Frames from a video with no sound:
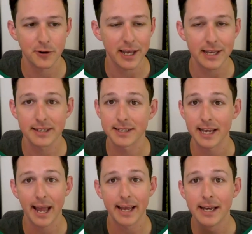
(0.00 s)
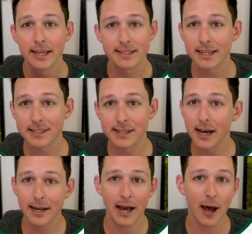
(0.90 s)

right? It's like, hey, ticket's done.